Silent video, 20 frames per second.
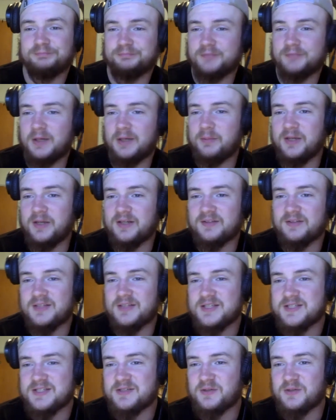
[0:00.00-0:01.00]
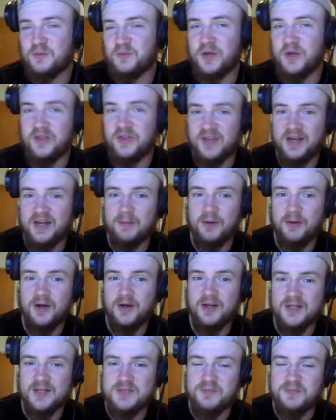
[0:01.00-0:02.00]
I mean, when you think about
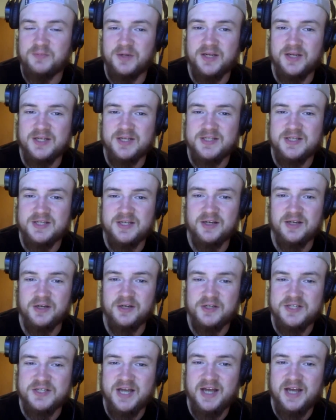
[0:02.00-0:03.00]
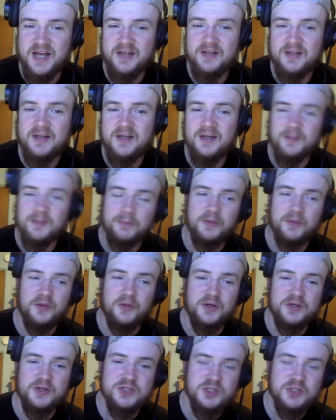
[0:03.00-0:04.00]
it, it's pretty easy to understand, but
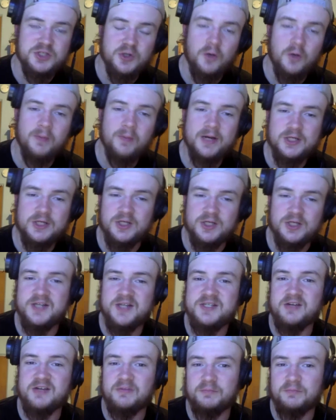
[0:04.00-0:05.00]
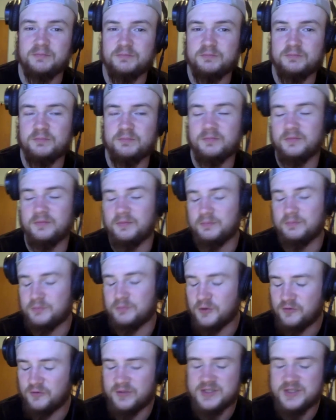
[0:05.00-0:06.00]
there's so many tricep
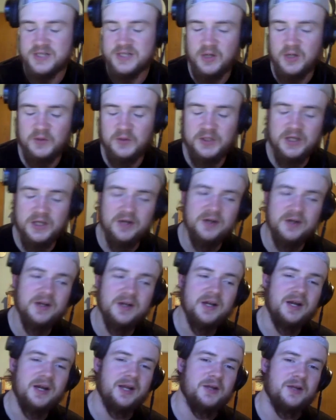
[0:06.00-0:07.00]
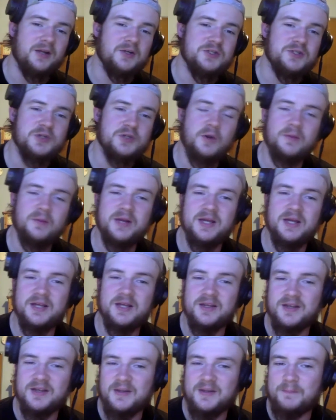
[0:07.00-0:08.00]
movements out there, and there's so
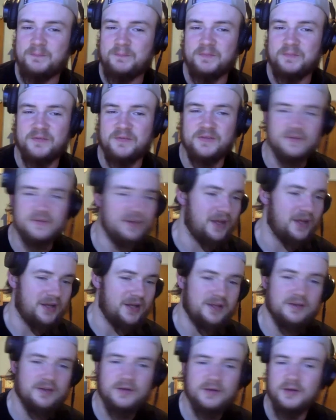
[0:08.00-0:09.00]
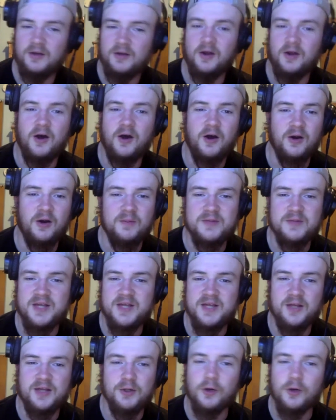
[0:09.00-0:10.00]
many like arm
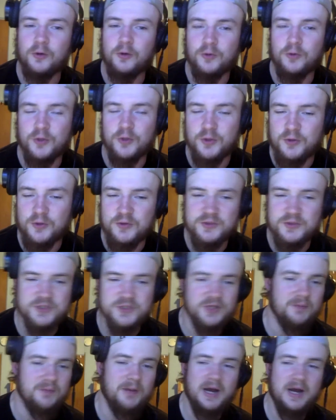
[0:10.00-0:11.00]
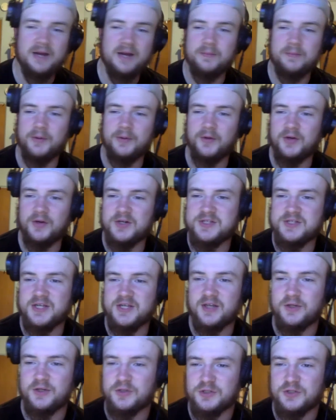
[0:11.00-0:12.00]
day gurus or bodybuilders
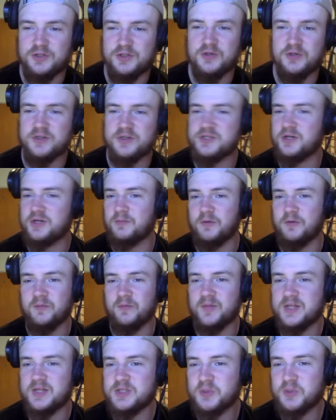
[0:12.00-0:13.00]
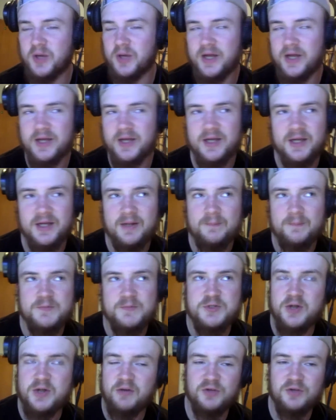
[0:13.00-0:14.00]
that you do a certain movement this way.
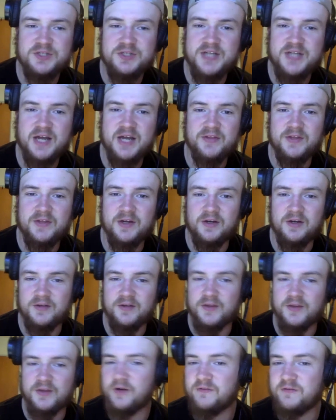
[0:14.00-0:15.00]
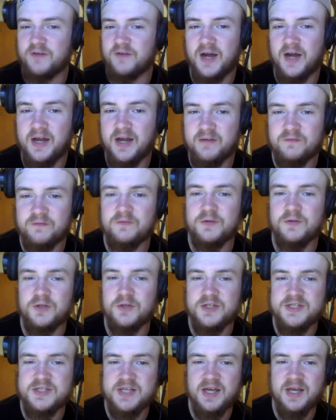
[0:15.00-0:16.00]
So everyone's got their five, you
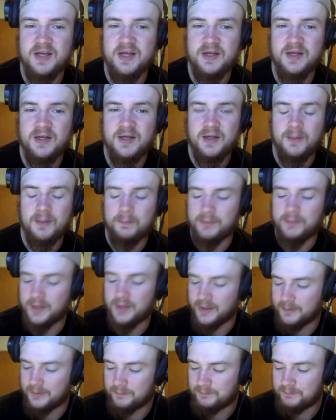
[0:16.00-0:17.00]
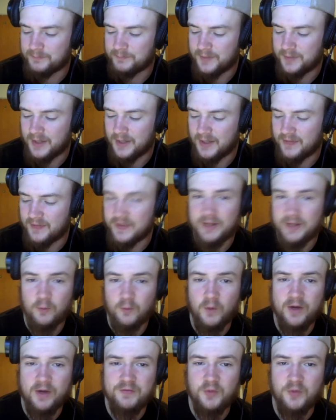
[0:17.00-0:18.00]
could say, but I think
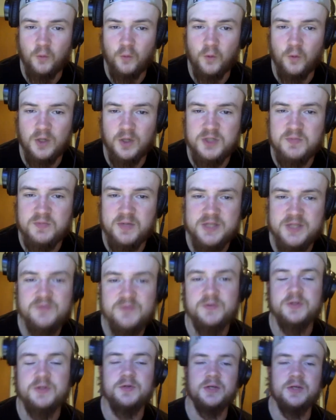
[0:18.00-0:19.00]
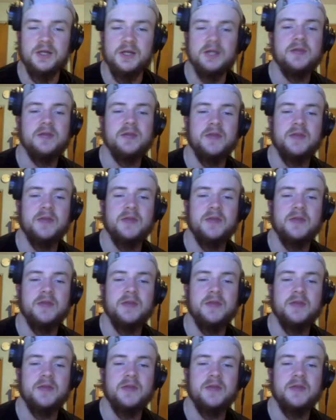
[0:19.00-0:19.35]
whatever works best for you and you can get